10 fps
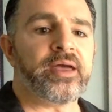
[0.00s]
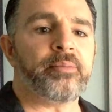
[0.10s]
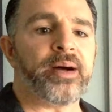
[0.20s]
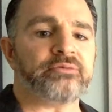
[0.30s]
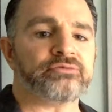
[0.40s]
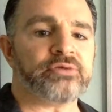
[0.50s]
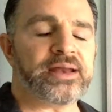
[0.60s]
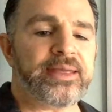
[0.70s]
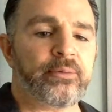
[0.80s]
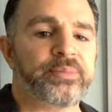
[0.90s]
But
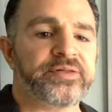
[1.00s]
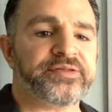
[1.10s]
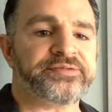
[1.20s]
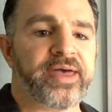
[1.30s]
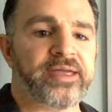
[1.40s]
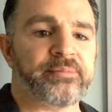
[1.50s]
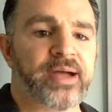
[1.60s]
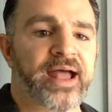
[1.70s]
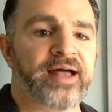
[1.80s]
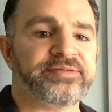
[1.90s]
really it would be the same
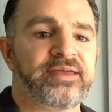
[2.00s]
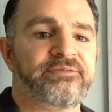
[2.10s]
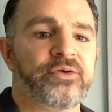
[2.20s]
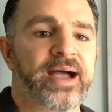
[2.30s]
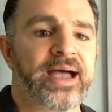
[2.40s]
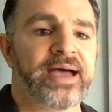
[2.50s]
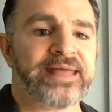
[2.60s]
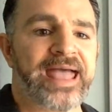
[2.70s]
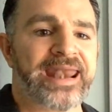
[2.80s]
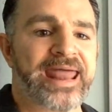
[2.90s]
as if you had
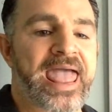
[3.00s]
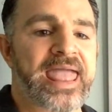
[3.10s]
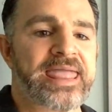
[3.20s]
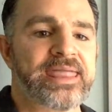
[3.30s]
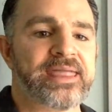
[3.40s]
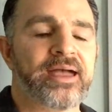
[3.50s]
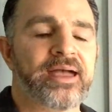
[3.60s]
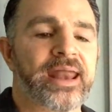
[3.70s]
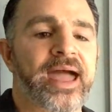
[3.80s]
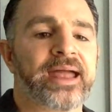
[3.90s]
an
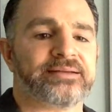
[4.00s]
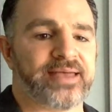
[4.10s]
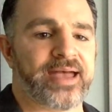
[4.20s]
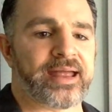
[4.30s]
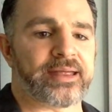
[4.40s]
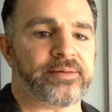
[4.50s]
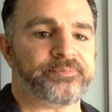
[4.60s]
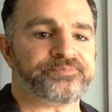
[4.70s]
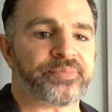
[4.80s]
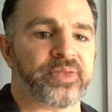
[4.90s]
anchor tag,
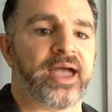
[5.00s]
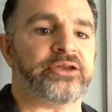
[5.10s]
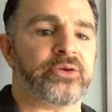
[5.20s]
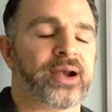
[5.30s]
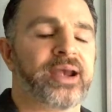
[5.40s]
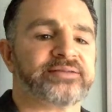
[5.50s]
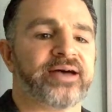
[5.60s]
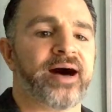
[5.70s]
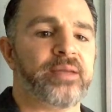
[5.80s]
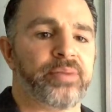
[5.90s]
and you click
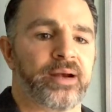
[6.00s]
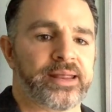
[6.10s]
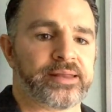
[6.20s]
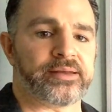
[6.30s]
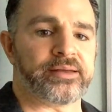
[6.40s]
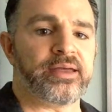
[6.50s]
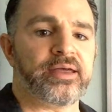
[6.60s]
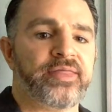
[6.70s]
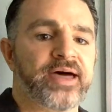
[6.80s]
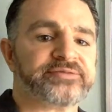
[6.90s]
to hyperlink.
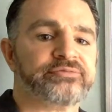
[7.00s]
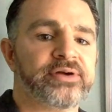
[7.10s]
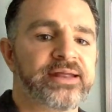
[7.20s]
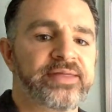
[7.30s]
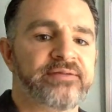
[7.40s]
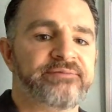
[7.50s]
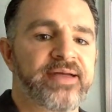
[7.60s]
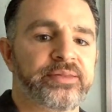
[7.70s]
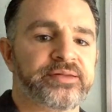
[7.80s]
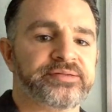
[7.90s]
That's really the
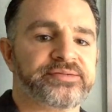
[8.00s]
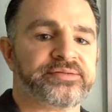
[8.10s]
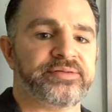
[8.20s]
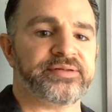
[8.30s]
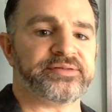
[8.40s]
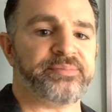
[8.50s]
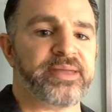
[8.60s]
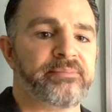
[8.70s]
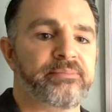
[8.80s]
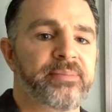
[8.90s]
event that's
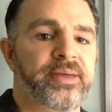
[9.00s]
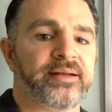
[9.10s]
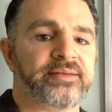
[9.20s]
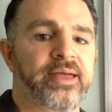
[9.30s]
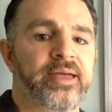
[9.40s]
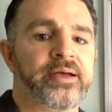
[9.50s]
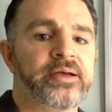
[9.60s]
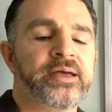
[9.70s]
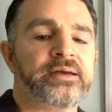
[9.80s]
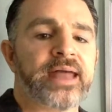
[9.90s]
being mimicked here.
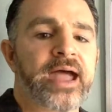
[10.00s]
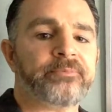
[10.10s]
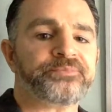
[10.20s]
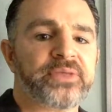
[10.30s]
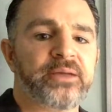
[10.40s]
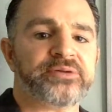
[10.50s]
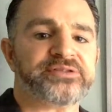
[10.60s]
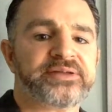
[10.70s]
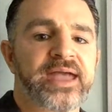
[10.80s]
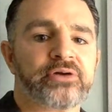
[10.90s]
Now, it
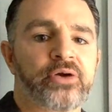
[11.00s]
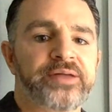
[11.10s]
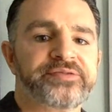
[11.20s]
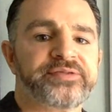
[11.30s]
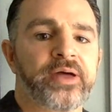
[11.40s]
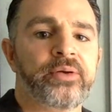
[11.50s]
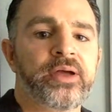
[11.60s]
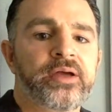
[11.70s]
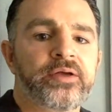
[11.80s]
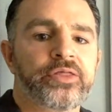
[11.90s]
was a GET request, so
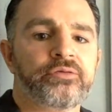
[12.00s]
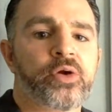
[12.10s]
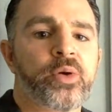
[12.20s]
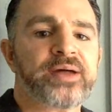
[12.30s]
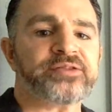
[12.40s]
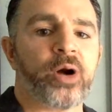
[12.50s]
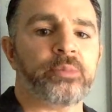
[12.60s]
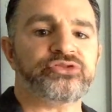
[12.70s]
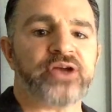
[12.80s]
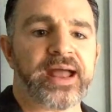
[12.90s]
the request
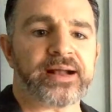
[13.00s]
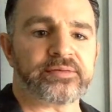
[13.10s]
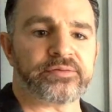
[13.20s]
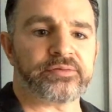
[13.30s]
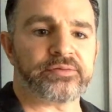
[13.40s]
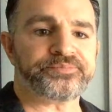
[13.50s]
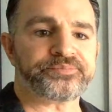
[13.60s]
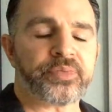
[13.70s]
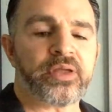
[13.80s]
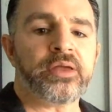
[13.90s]
object,
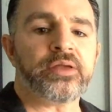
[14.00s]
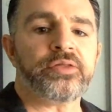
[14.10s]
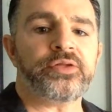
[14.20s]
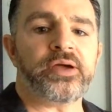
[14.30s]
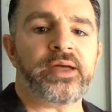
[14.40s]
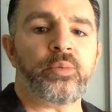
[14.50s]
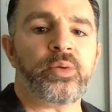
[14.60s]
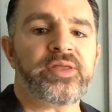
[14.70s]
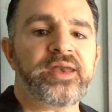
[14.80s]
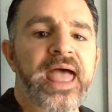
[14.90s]

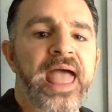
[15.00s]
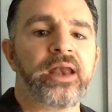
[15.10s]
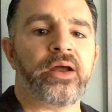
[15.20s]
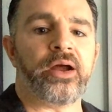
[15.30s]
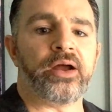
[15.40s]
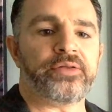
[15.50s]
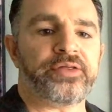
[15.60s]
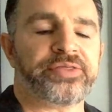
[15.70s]
within a header, the